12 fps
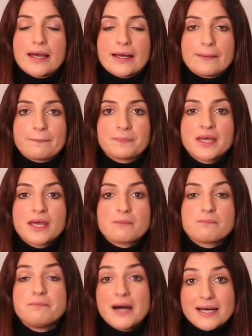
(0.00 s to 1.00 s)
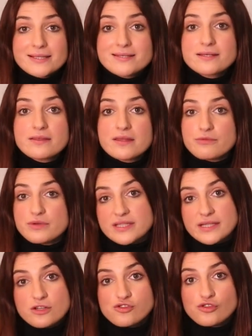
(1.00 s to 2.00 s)
Um, but the
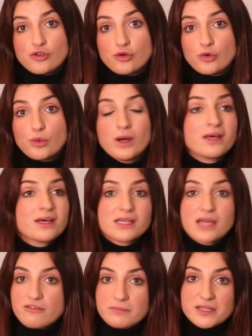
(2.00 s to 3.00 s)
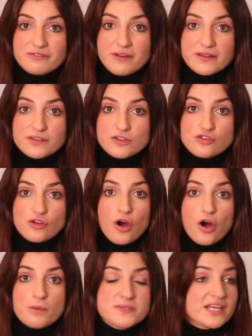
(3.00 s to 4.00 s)
residential, government funded
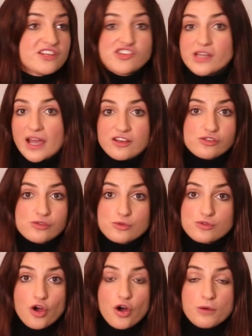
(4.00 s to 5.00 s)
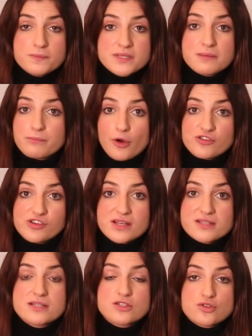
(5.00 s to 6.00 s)
jobs, educational jobs, and
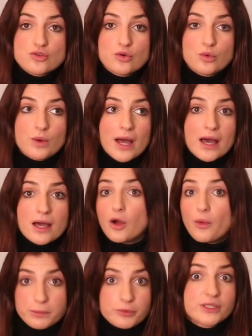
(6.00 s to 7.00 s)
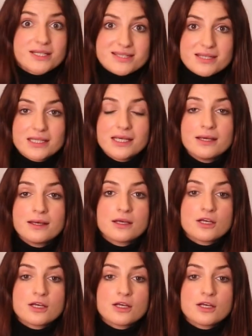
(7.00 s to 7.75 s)
projects are still uh, going pretty steady.